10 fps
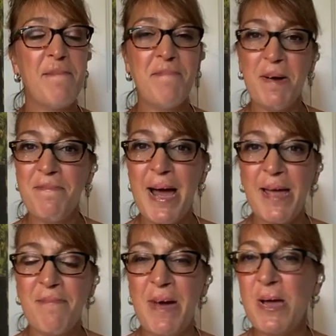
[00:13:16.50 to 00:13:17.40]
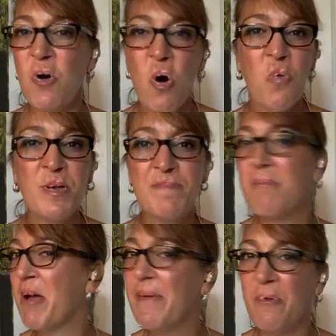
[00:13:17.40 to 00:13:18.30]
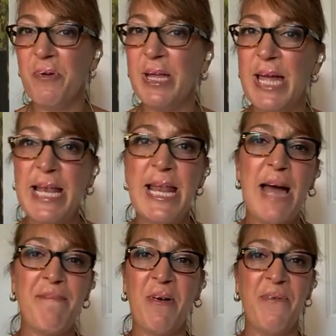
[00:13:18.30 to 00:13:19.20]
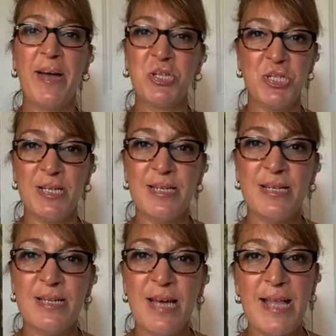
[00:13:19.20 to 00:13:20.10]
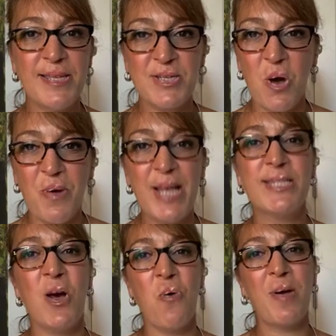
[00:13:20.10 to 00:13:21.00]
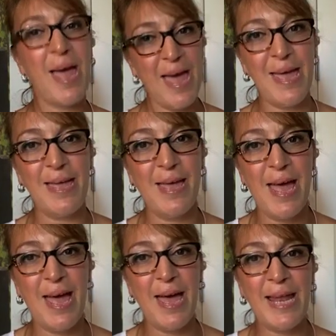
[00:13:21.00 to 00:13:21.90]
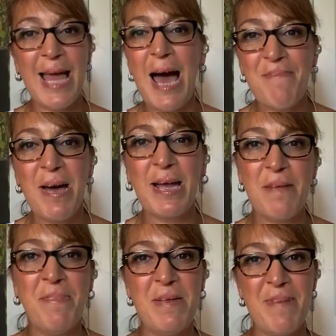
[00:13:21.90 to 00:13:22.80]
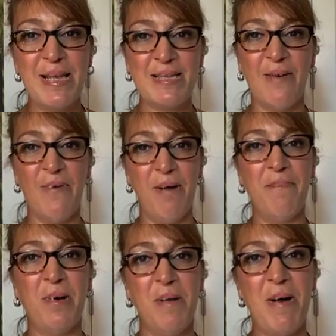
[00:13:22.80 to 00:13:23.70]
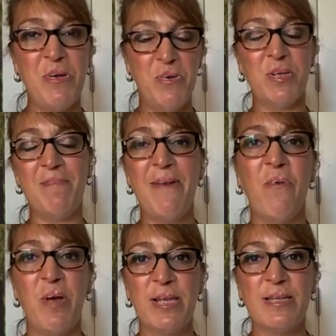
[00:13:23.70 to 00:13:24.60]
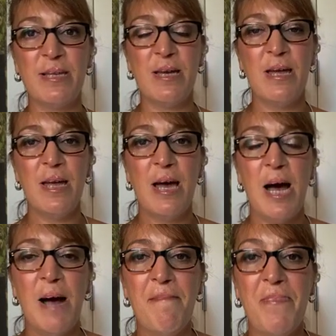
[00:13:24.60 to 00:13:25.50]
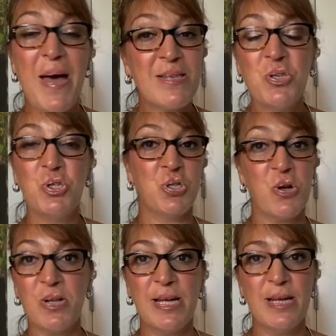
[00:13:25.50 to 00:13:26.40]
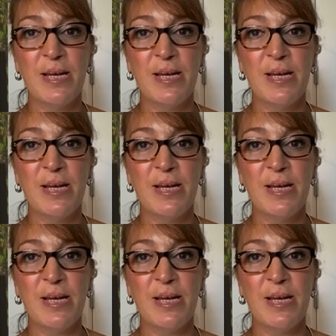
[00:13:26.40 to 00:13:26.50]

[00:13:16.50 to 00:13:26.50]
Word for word: But my, my goal was bravery and not perfection. And so it's okay. And I'm not going to beat myself up about using my voice. Um, that's a journey.